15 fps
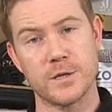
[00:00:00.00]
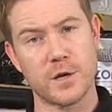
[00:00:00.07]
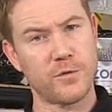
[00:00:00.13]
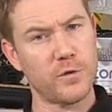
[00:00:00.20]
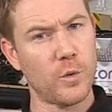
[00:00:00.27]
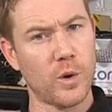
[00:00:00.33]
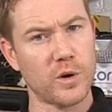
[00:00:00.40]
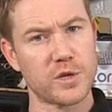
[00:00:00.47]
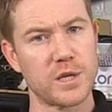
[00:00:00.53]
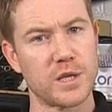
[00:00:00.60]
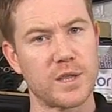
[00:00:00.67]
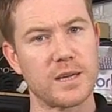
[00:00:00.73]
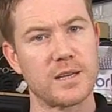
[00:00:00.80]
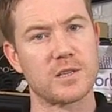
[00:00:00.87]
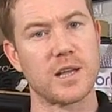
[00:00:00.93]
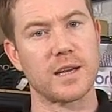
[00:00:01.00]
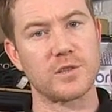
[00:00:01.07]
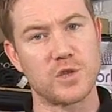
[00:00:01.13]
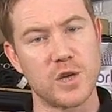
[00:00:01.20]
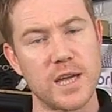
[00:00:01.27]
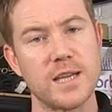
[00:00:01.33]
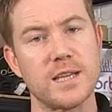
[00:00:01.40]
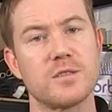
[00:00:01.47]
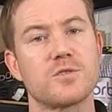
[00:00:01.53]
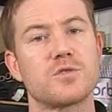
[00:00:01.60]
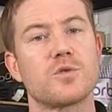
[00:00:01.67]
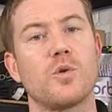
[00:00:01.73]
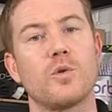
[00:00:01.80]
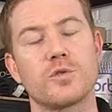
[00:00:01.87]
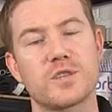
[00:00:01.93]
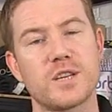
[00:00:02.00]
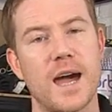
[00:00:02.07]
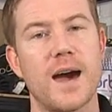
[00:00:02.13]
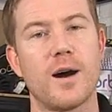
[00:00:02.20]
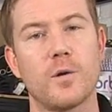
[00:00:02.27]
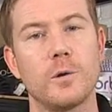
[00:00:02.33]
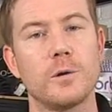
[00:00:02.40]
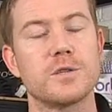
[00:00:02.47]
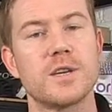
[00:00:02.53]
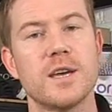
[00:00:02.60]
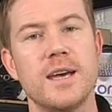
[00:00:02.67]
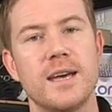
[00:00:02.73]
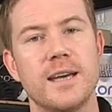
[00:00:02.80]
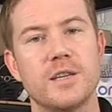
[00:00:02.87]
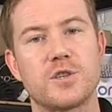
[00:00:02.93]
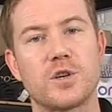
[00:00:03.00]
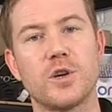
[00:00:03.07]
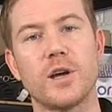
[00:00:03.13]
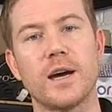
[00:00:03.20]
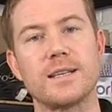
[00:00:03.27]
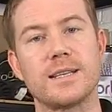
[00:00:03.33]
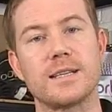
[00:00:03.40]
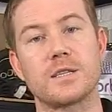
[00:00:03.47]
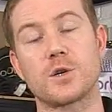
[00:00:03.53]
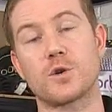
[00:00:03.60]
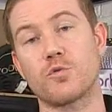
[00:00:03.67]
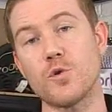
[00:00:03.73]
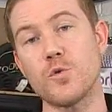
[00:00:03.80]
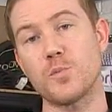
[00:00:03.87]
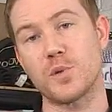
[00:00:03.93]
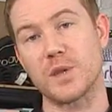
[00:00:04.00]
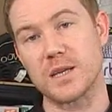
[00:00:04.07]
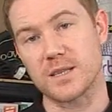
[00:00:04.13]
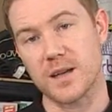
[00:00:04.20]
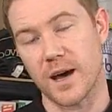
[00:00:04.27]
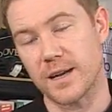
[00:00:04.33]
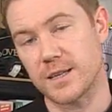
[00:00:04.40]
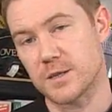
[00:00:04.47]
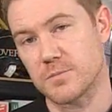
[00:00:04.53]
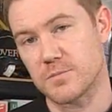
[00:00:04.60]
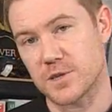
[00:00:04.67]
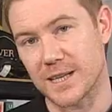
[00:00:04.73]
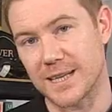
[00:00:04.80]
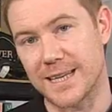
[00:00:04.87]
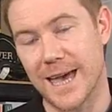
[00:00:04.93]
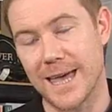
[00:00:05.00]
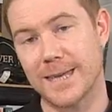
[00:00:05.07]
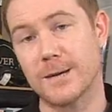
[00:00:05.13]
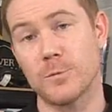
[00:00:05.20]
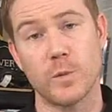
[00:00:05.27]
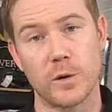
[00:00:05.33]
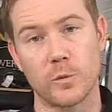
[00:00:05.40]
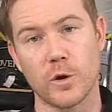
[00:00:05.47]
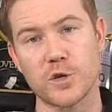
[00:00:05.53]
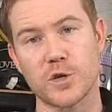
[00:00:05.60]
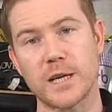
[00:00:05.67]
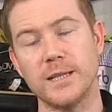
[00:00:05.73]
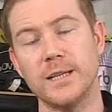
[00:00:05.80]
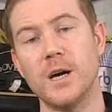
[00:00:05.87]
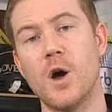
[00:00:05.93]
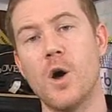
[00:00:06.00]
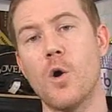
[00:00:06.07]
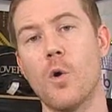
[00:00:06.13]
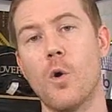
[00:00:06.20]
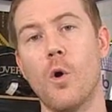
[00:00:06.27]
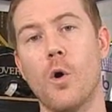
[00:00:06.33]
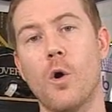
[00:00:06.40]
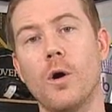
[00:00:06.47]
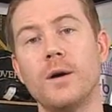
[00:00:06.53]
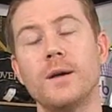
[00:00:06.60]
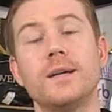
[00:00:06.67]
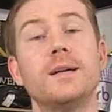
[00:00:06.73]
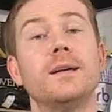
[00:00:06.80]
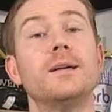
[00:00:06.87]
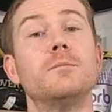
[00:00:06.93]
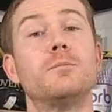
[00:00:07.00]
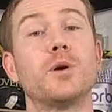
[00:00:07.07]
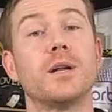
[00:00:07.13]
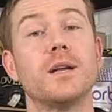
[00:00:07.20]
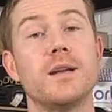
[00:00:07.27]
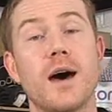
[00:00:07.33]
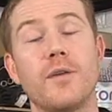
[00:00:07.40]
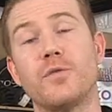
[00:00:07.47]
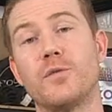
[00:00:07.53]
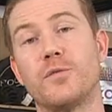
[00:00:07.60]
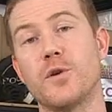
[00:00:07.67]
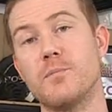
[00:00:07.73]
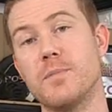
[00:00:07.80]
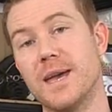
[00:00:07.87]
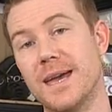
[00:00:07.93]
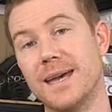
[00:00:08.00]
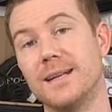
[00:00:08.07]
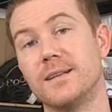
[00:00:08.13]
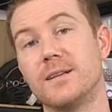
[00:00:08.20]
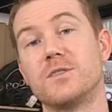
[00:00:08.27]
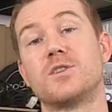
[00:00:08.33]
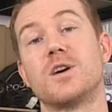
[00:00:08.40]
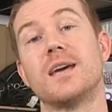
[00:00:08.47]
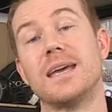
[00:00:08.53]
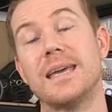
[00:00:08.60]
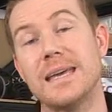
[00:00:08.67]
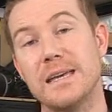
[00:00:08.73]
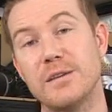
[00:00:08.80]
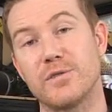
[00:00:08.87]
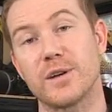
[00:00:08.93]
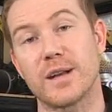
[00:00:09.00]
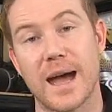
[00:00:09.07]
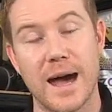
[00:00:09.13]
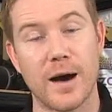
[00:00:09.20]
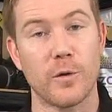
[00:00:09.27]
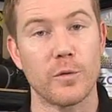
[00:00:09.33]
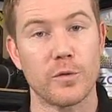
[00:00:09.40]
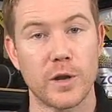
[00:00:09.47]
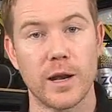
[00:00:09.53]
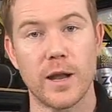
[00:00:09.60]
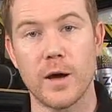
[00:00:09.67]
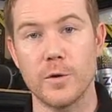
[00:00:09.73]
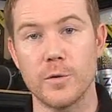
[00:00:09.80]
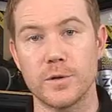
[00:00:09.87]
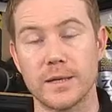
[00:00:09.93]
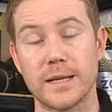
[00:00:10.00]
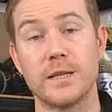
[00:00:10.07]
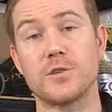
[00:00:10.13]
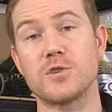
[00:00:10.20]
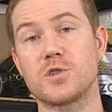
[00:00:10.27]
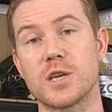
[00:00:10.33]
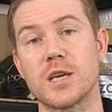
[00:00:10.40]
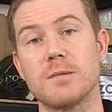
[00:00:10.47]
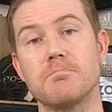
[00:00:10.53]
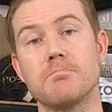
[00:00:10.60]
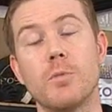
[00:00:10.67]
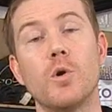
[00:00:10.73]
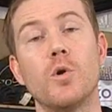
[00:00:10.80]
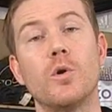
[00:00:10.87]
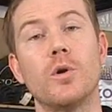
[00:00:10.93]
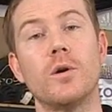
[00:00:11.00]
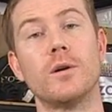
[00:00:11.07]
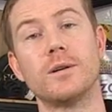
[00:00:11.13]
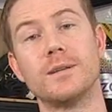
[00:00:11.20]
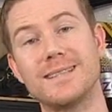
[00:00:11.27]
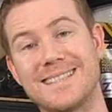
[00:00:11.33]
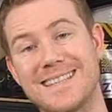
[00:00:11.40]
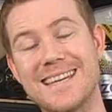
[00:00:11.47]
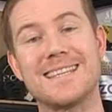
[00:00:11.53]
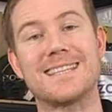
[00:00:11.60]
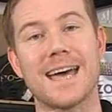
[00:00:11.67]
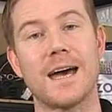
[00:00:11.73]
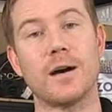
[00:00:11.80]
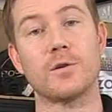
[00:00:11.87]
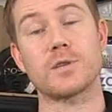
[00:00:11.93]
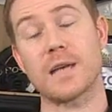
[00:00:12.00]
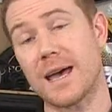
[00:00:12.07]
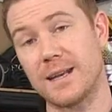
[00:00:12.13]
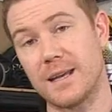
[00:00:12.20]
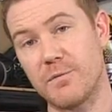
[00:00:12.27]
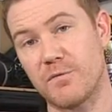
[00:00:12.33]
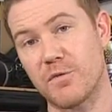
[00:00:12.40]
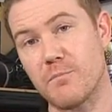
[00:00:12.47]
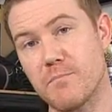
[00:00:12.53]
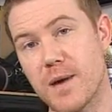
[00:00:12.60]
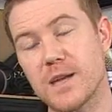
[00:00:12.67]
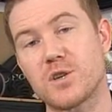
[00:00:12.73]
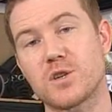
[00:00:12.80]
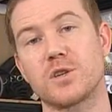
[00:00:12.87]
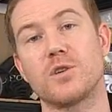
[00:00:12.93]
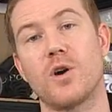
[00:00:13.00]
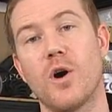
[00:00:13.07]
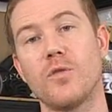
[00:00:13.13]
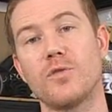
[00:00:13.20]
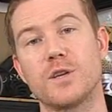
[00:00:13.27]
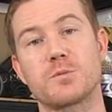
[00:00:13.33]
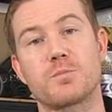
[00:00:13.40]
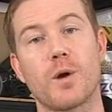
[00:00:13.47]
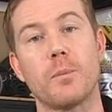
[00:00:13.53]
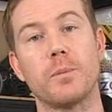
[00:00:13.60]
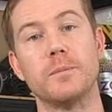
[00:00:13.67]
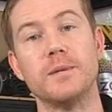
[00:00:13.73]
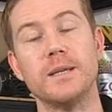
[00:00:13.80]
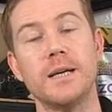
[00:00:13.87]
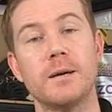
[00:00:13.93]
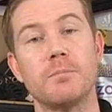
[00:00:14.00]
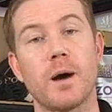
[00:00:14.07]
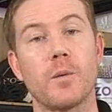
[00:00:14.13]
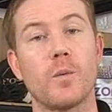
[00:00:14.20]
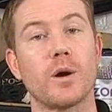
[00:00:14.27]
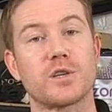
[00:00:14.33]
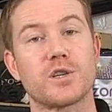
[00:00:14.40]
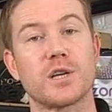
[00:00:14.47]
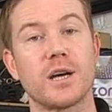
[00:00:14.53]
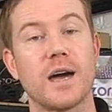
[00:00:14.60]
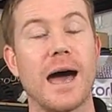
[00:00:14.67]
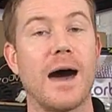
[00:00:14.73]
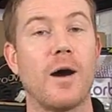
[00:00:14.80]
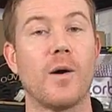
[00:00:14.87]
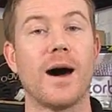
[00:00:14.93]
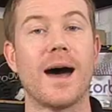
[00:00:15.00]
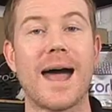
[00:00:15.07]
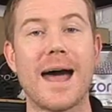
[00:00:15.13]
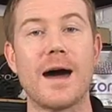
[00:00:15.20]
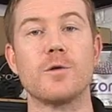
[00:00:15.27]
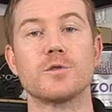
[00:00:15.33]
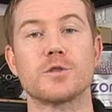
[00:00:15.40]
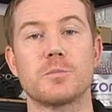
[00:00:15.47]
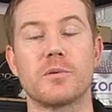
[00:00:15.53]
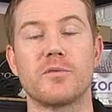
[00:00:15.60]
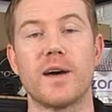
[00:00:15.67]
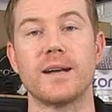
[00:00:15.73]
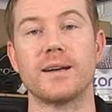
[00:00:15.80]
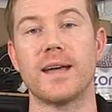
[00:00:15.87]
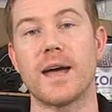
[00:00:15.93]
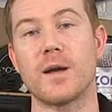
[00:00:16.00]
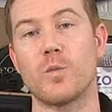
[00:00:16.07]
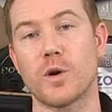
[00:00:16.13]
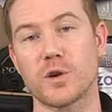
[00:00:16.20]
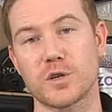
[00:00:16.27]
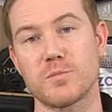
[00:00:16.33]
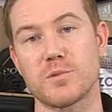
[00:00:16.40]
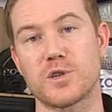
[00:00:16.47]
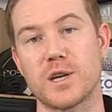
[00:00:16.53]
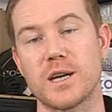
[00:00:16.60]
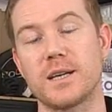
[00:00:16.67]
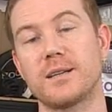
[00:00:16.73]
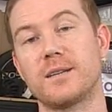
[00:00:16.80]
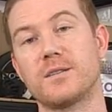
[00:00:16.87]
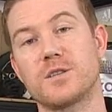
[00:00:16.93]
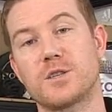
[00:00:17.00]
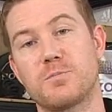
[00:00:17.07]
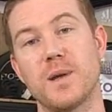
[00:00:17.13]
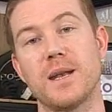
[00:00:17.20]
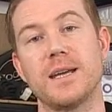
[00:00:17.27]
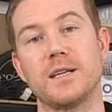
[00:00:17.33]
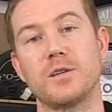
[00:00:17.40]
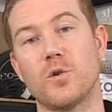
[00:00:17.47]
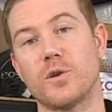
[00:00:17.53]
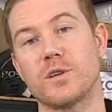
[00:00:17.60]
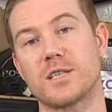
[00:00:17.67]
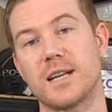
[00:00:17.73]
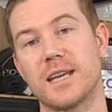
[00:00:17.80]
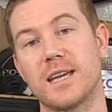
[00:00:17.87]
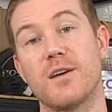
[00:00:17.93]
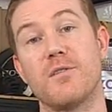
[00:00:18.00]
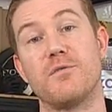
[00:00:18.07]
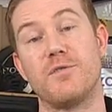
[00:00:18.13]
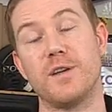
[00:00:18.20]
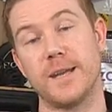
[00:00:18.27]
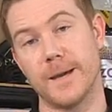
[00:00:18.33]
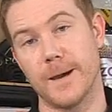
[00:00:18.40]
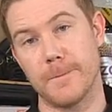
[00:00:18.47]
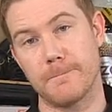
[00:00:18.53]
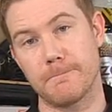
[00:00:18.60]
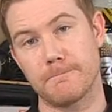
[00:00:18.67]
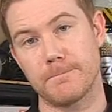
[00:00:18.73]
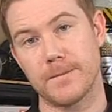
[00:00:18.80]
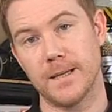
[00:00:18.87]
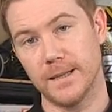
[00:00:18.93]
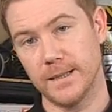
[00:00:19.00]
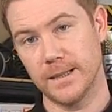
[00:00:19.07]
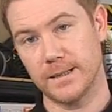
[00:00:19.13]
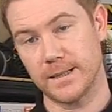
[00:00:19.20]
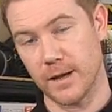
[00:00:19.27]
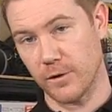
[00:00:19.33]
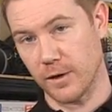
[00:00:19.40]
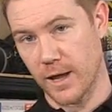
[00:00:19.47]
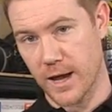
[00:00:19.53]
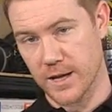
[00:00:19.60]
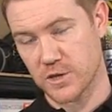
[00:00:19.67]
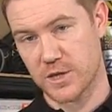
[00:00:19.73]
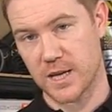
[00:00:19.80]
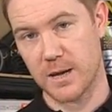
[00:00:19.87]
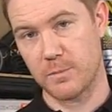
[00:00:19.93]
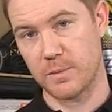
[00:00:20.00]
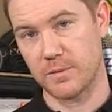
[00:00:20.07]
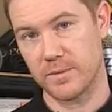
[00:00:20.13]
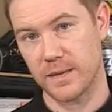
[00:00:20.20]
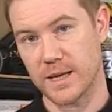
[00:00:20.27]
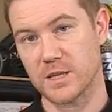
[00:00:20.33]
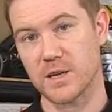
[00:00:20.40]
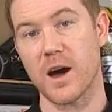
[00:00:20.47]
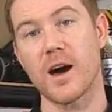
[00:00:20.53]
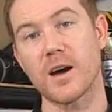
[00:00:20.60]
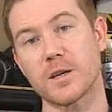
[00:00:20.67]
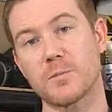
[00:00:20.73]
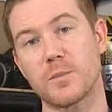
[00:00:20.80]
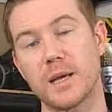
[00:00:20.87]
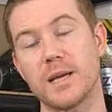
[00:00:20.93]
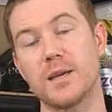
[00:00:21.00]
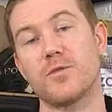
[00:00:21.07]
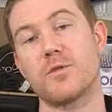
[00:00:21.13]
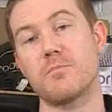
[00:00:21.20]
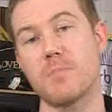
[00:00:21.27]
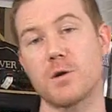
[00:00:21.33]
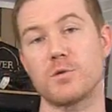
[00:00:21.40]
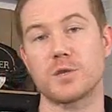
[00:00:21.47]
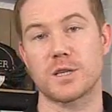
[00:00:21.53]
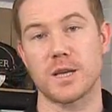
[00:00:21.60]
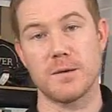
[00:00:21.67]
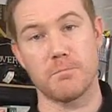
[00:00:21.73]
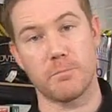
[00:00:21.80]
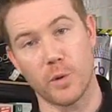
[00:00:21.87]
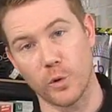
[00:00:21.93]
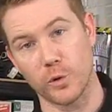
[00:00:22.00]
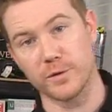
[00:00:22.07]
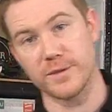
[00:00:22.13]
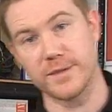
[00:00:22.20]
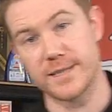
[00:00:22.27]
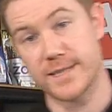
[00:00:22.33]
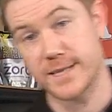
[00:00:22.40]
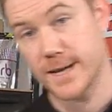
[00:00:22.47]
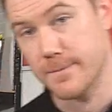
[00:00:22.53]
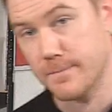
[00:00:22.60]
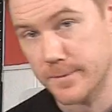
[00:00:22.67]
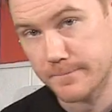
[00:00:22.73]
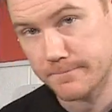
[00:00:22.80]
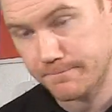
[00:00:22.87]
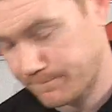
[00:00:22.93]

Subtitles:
So if you're washing things like jeans or towels, it's a good idea to group these items together when washing or put enough of them in to even out the load. And you can see more details and information on this problem by watching our How to Prevent a Washing Machine Spinning Noisily video. Now, the last tip is arguably the most important tip.